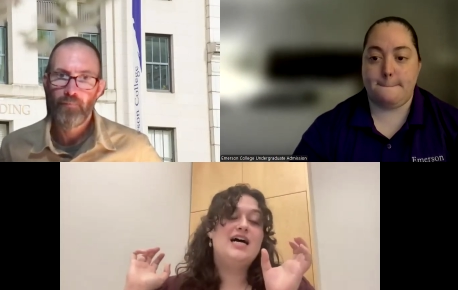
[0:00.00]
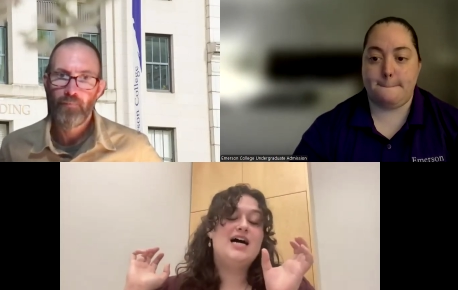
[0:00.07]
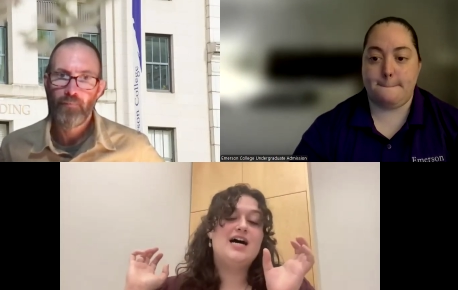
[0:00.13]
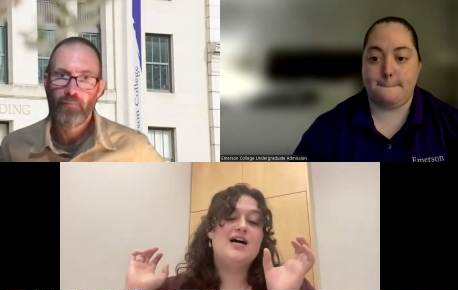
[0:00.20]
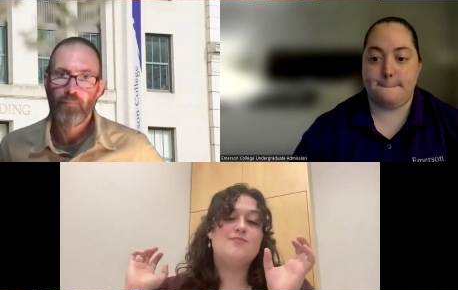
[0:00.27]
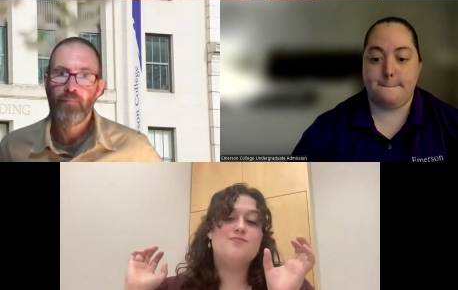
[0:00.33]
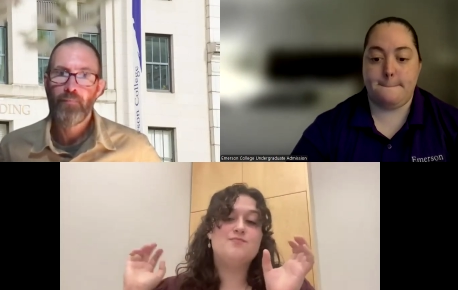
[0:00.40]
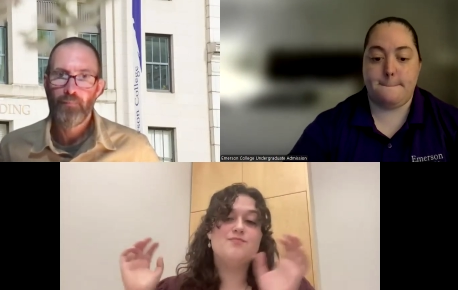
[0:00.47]

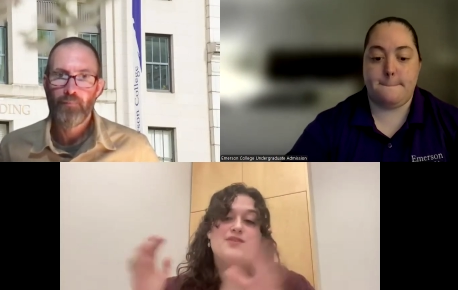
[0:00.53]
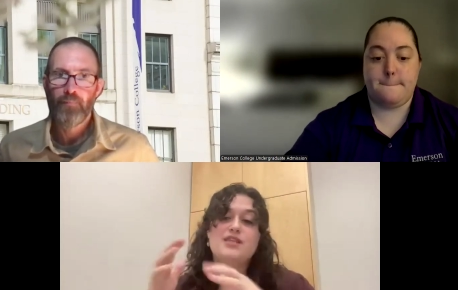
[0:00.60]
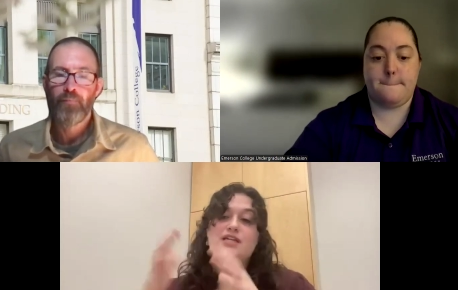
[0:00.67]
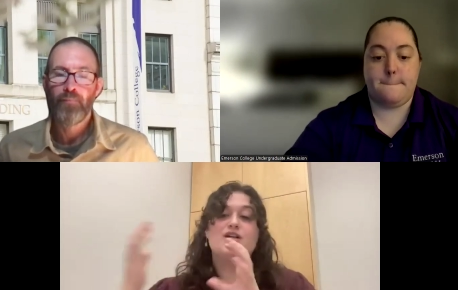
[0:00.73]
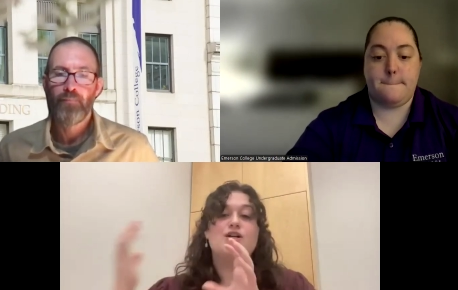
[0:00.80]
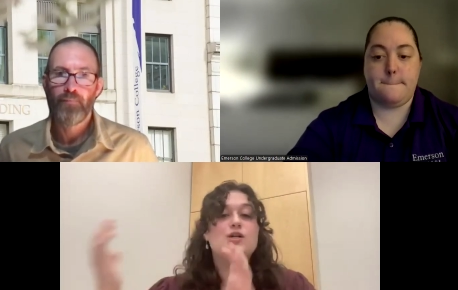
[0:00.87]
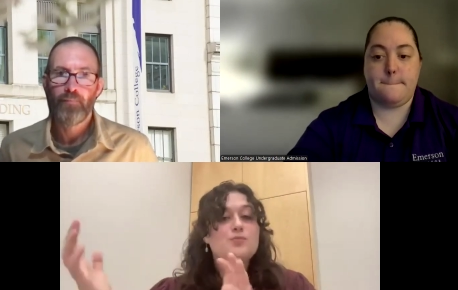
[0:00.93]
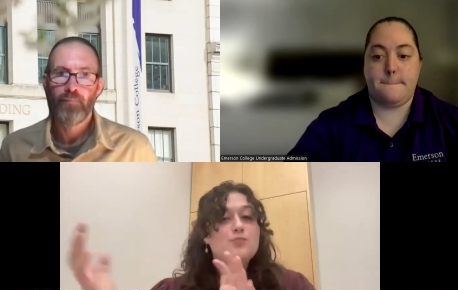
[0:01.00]
Speaker 1: um,
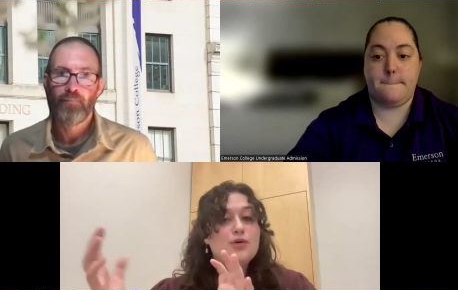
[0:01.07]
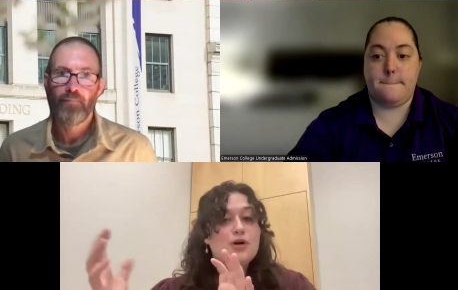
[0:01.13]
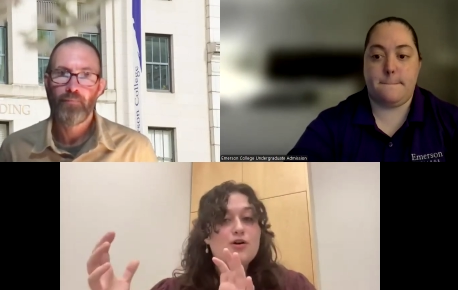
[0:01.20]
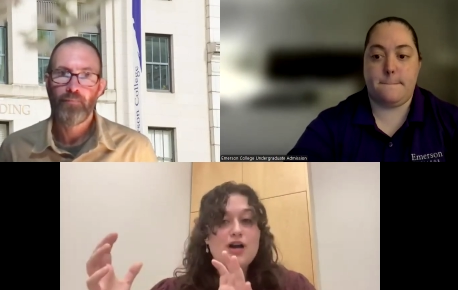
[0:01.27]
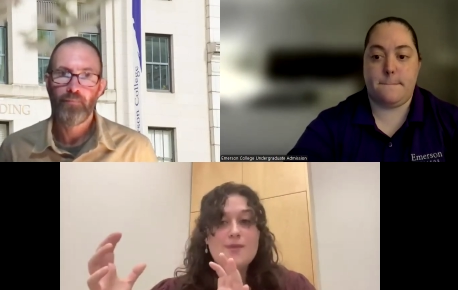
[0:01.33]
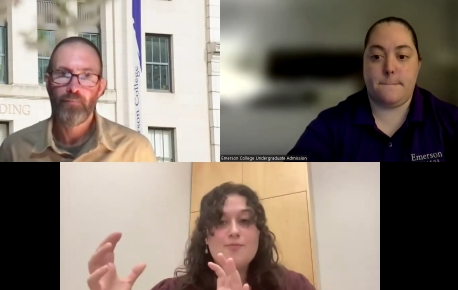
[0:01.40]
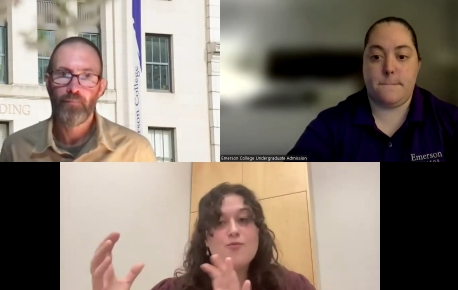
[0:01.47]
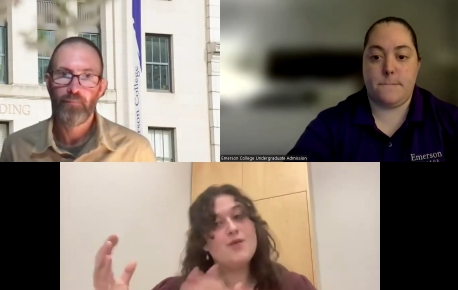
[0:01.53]
theater
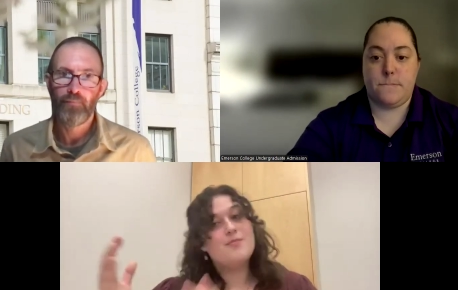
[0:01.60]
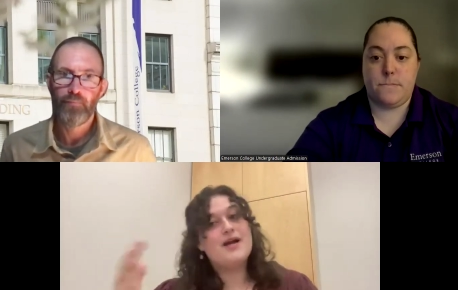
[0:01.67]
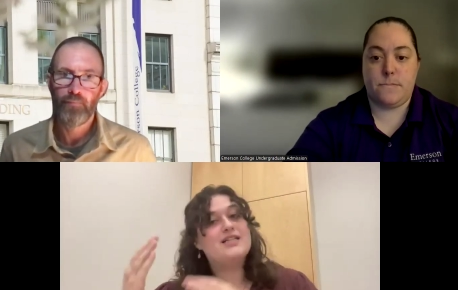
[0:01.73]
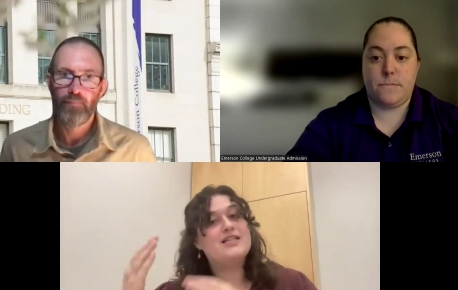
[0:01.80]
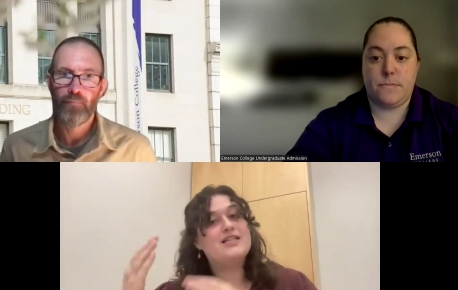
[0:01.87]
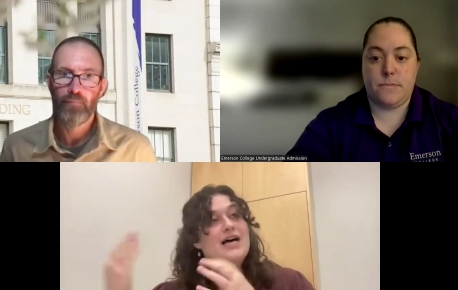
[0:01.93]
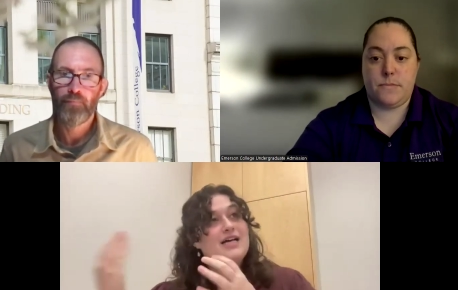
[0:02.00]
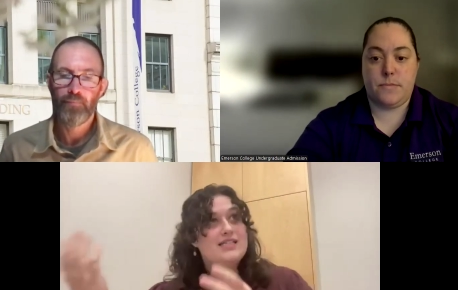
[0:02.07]
program where my
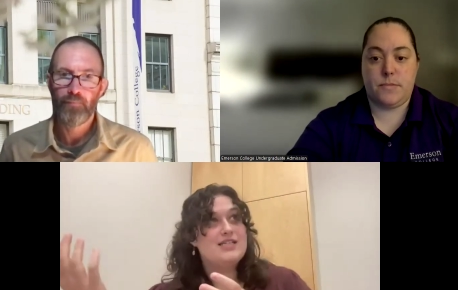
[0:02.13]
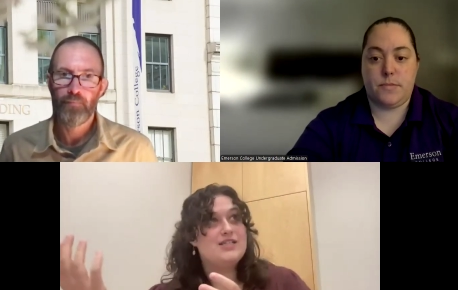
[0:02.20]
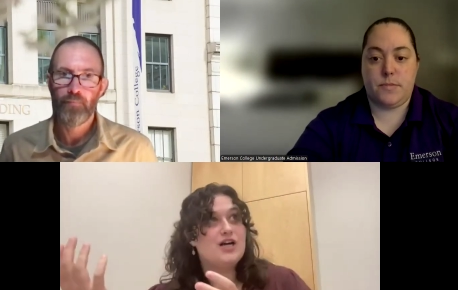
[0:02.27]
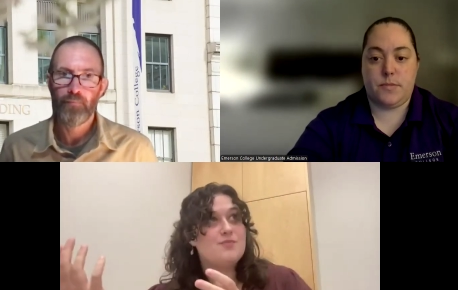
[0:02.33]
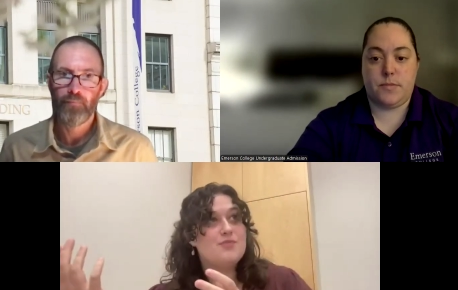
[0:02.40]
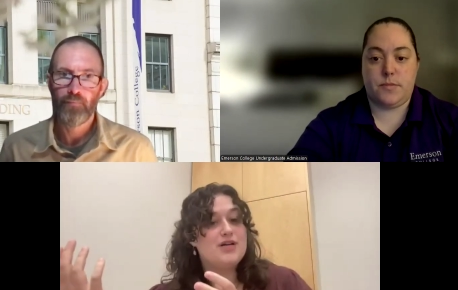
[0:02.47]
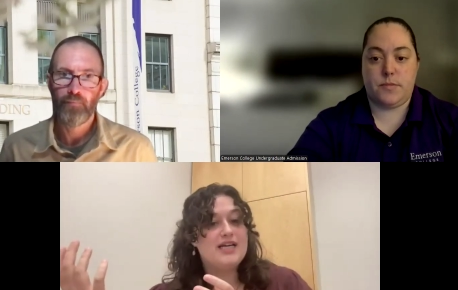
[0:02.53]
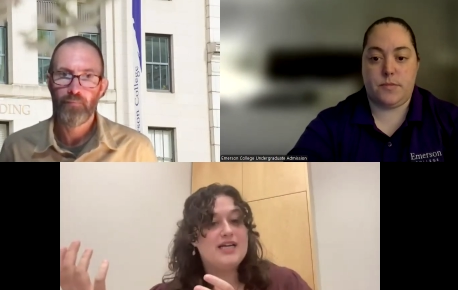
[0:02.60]
classes are
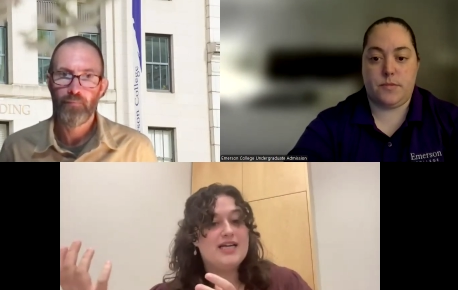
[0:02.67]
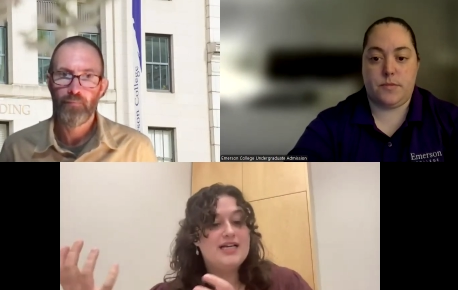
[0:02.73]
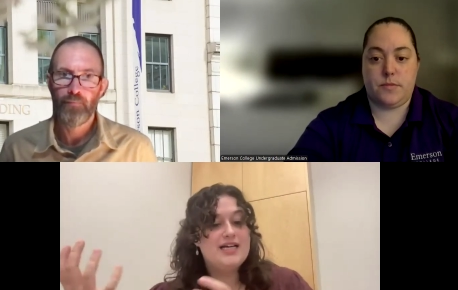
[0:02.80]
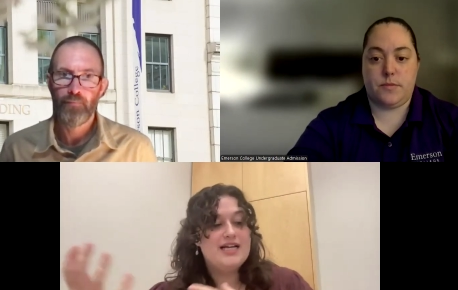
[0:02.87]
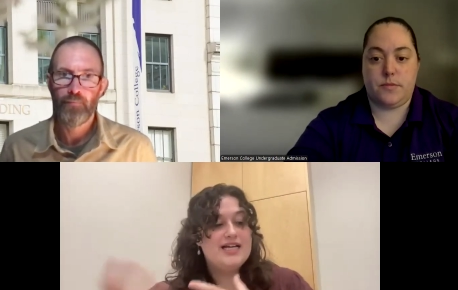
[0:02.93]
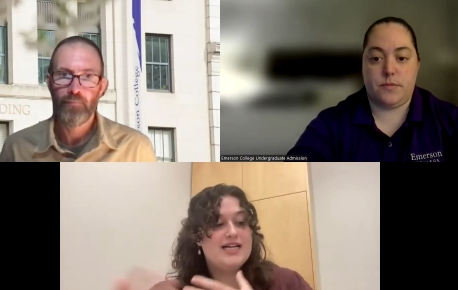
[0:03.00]
pretty